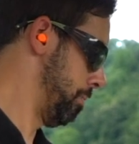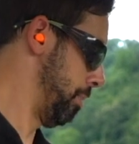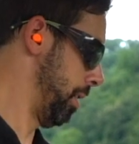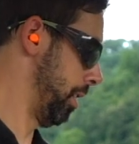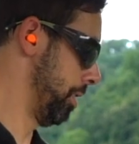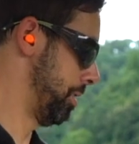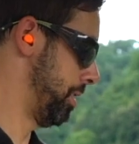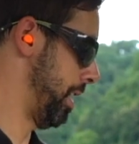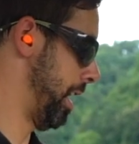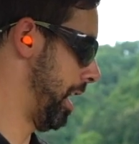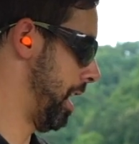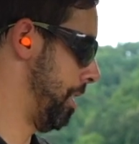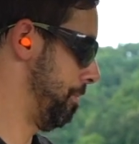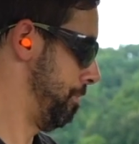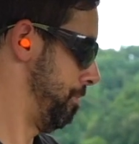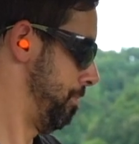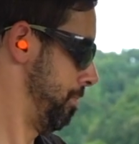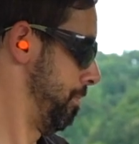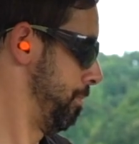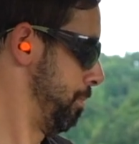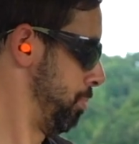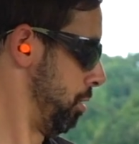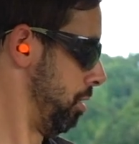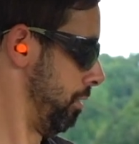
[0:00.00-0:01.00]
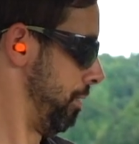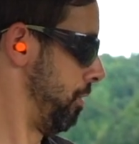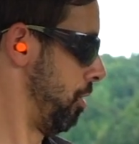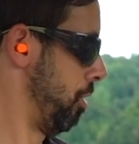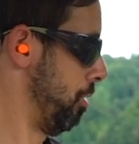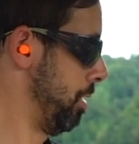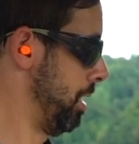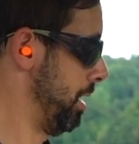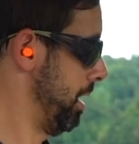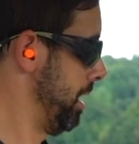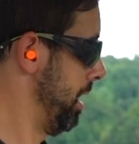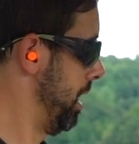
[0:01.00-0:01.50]
tab, pull
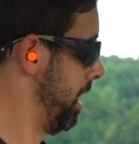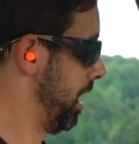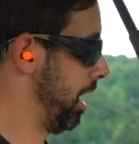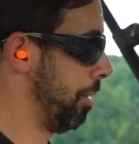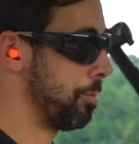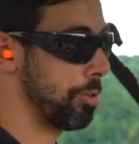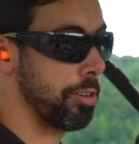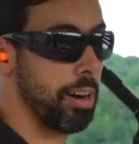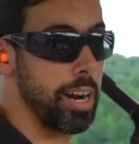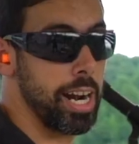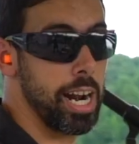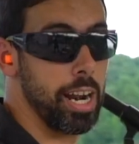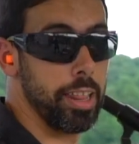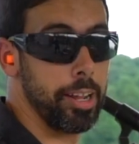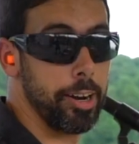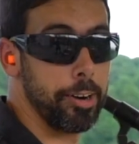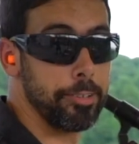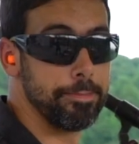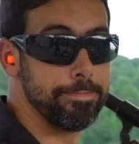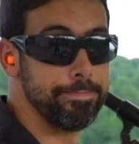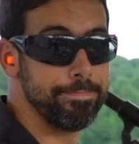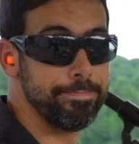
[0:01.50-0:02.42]
forward, and it comes right out of there.